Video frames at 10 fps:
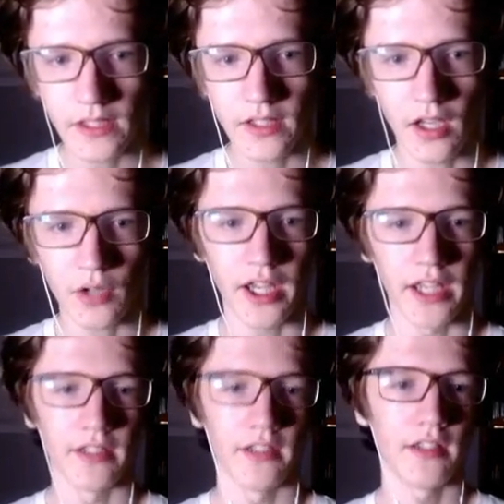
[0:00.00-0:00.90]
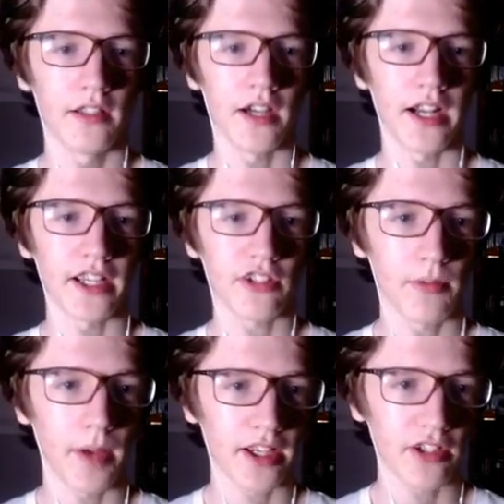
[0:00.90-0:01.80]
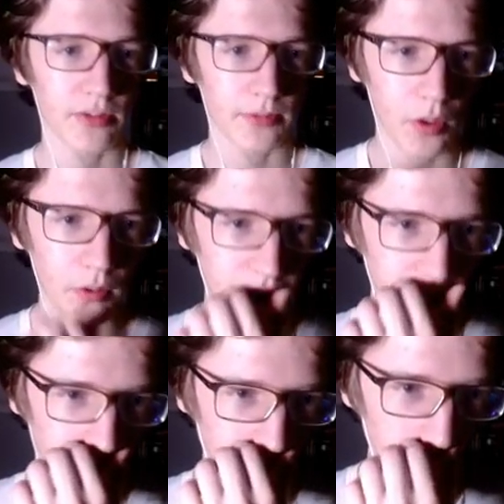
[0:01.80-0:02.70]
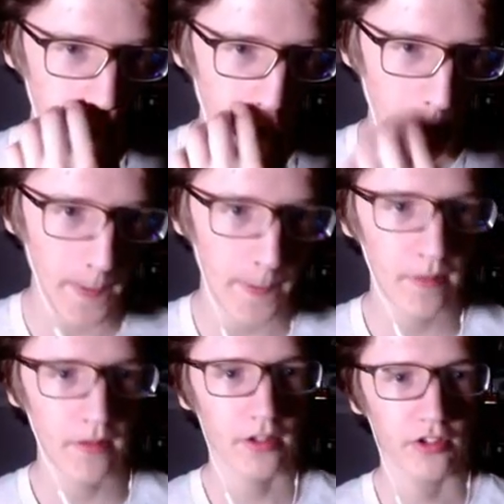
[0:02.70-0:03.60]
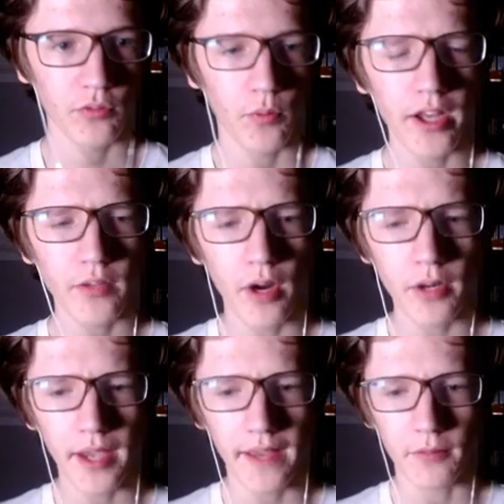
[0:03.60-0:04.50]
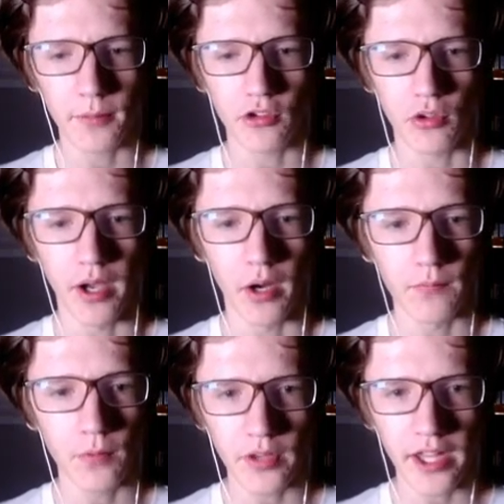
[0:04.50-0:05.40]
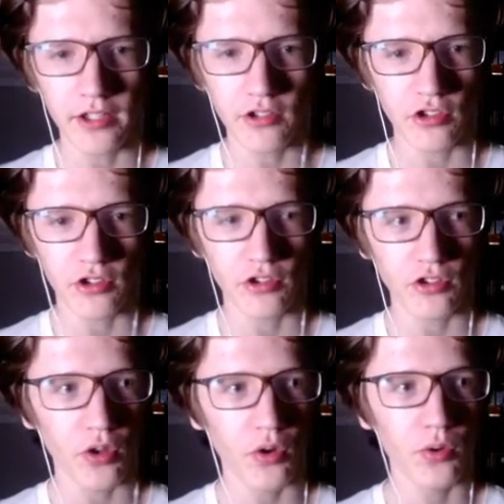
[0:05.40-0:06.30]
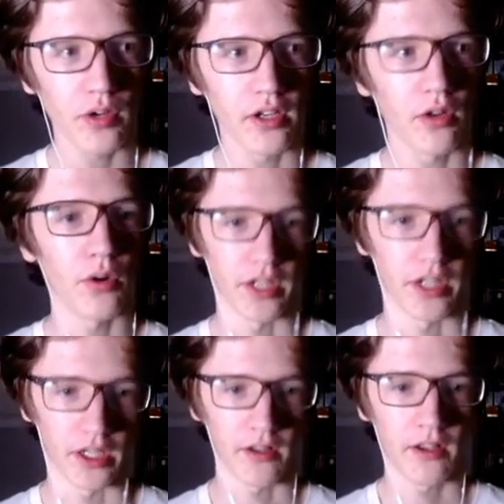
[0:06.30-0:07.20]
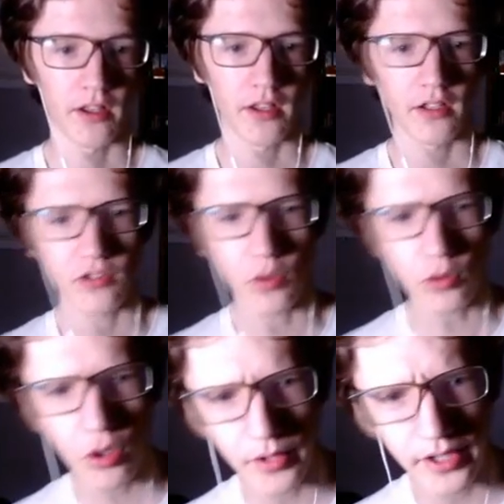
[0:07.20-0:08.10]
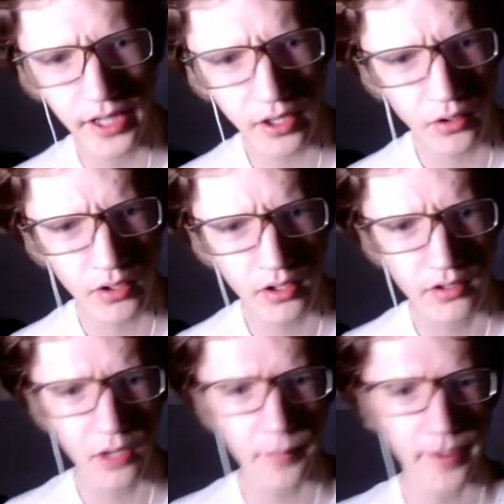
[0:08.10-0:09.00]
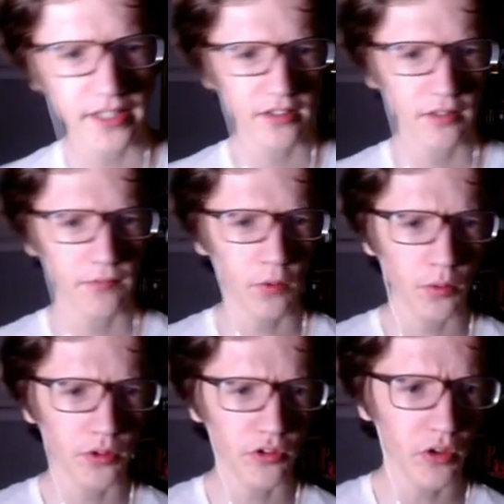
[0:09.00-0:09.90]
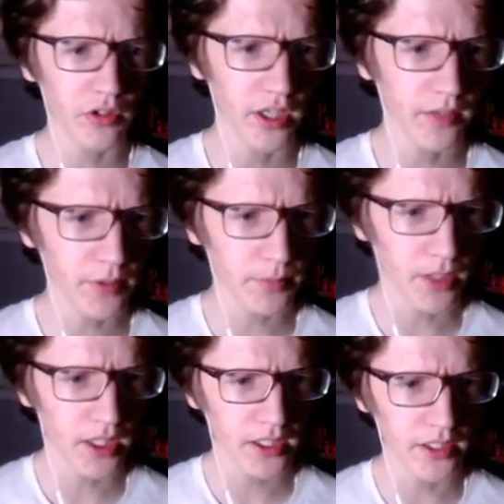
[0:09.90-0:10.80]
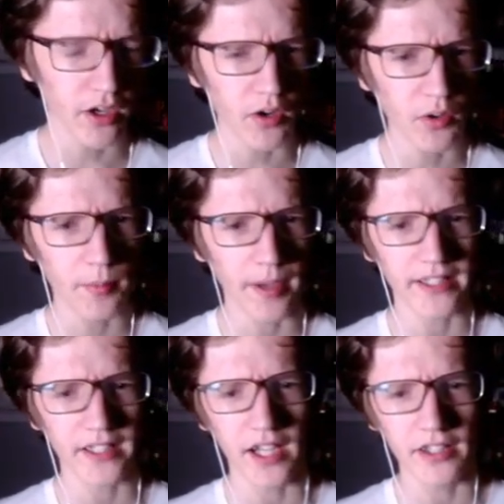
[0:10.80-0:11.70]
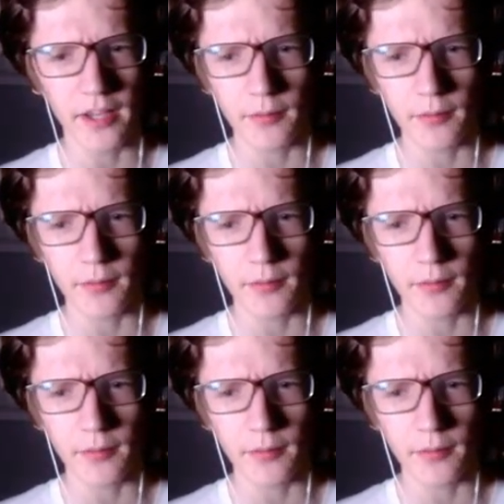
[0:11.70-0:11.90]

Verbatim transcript: Okay, I guess I'm, I guess I'm going in here. See why why do I have to be so helpful? That is just so annoying. Don't go in there. Oh my! The floor is all covered in blood. Oh my God!